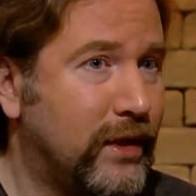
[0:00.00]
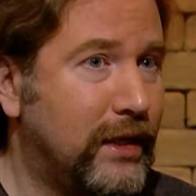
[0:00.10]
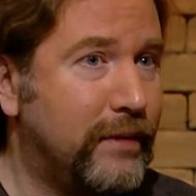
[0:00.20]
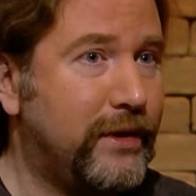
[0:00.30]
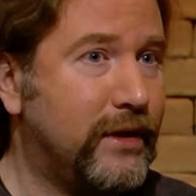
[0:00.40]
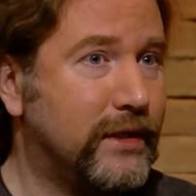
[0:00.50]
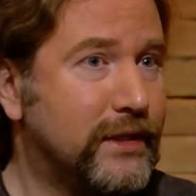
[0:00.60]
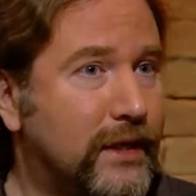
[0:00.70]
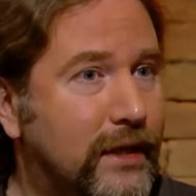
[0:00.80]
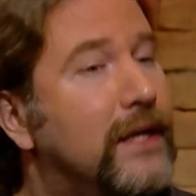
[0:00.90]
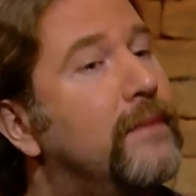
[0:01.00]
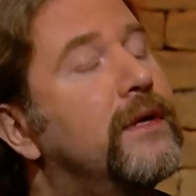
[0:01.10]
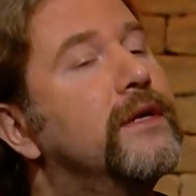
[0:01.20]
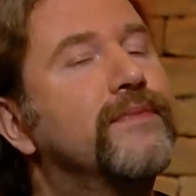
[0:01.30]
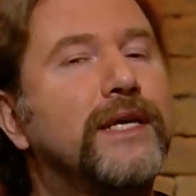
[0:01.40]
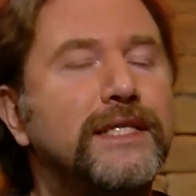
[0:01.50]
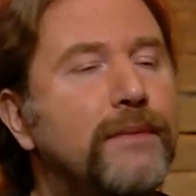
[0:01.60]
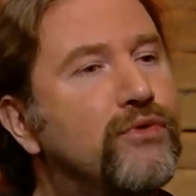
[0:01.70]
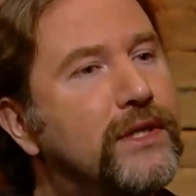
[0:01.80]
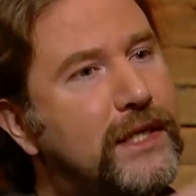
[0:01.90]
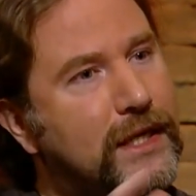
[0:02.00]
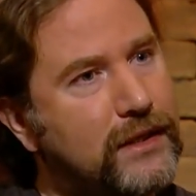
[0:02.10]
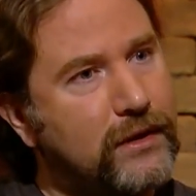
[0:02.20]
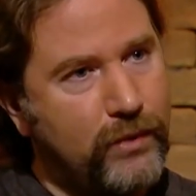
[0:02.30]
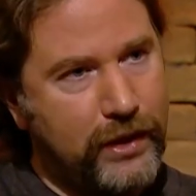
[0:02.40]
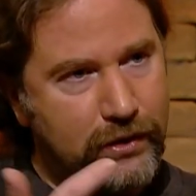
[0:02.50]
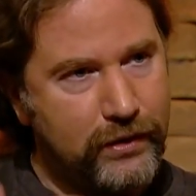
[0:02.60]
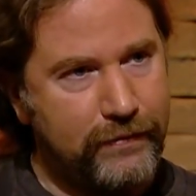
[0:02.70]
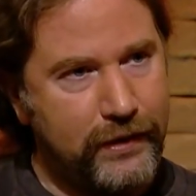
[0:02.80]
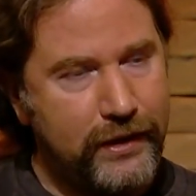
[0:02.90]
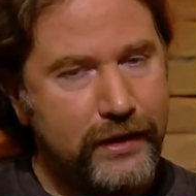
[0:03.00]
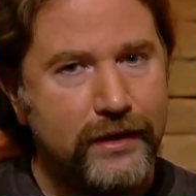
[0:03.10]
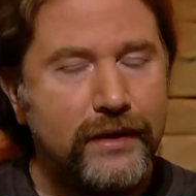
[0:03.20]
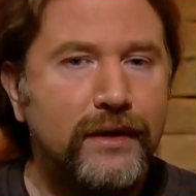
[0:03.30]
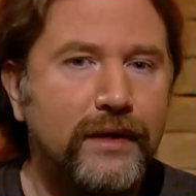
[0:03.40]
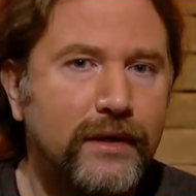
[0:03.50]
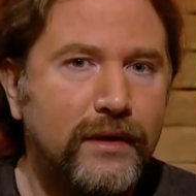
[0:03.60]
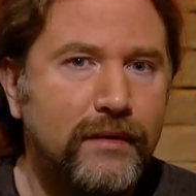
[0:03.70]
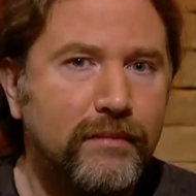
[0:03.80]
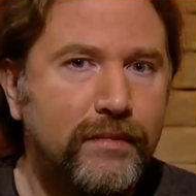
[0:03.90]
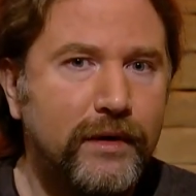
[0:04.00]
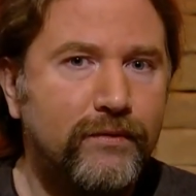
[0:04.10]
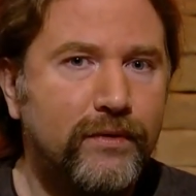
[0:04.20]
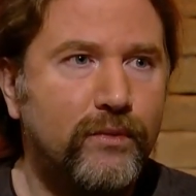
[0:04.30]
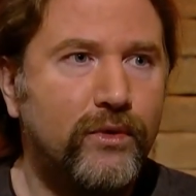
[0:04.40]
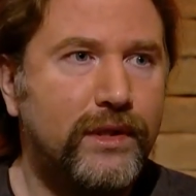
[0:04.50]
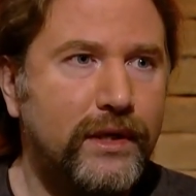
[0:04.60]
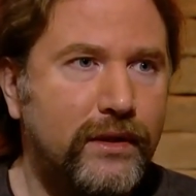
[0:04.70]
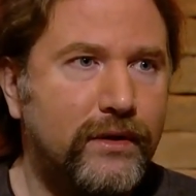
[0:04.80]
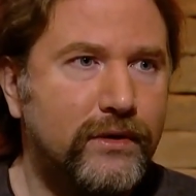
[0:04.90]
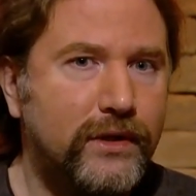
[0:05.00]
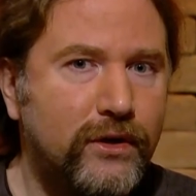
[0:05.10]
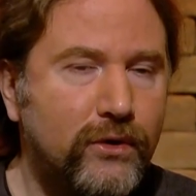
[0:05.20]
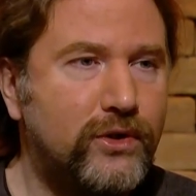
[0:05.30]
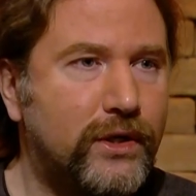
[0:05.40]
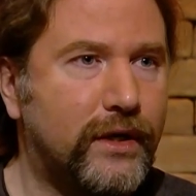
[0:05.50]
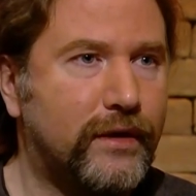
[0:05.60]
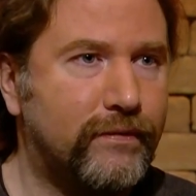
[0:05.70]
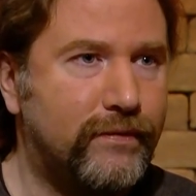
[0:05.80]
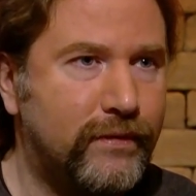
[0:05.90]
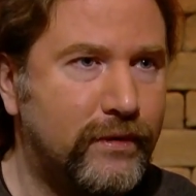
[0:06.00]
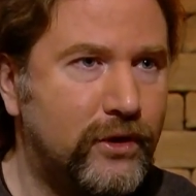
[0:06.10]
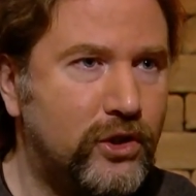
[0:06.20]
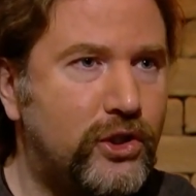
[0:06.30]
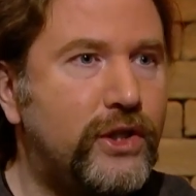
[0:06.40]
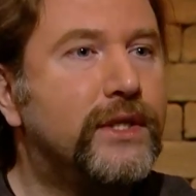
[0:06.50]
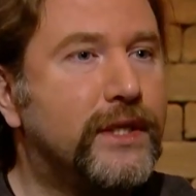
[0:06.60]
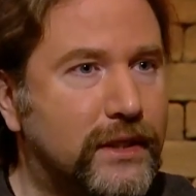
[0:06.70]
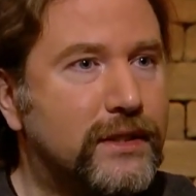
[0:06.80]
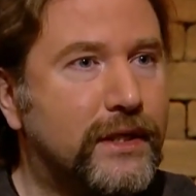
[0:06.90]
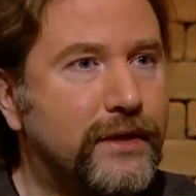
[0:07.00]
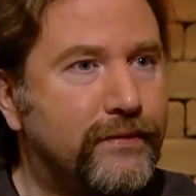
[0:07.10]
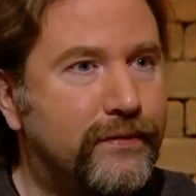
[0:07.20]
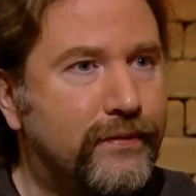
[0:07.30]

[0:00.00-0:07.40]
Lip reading: Lebanon, it's not protected the way you're defining it, but from within there's a notion of shielding itself.